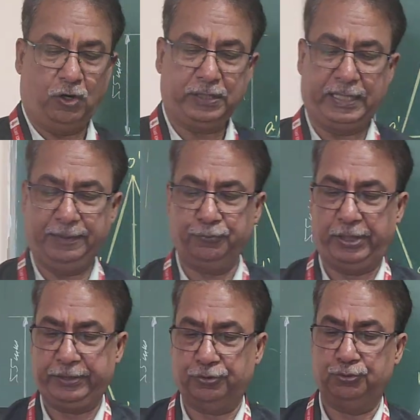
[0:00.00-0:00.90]
what I am
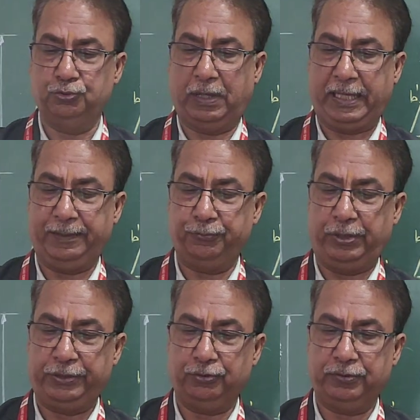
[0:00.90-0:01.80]
going to do, I am
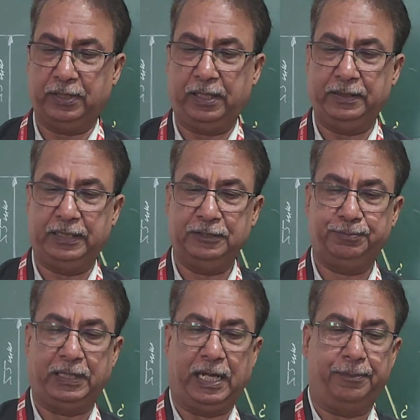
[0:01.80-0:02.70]
going to turn this
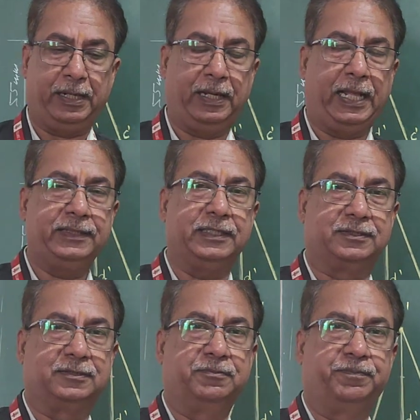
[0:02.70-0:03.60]
pyramid like
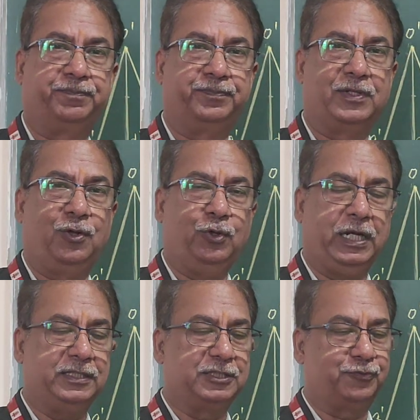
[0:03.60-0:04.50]
this. Look
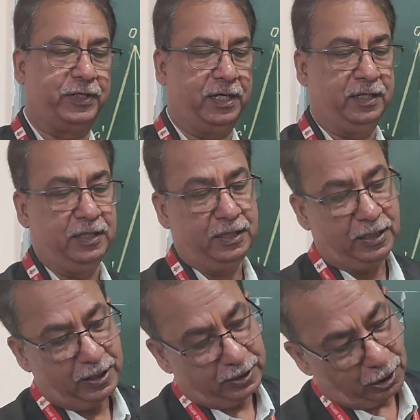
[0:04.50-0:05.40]
at this figure.
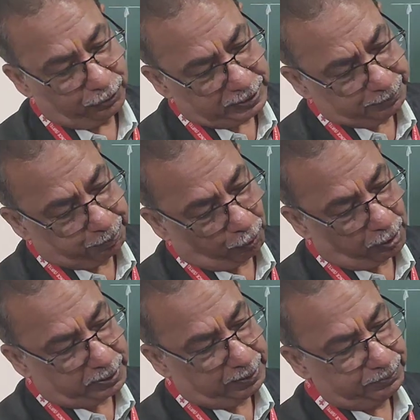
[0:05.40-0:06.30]
Now this
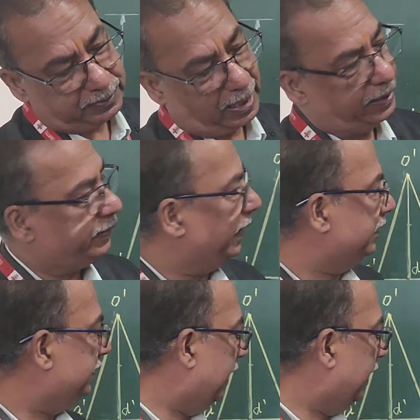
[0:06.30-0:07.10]
bottom slant edge,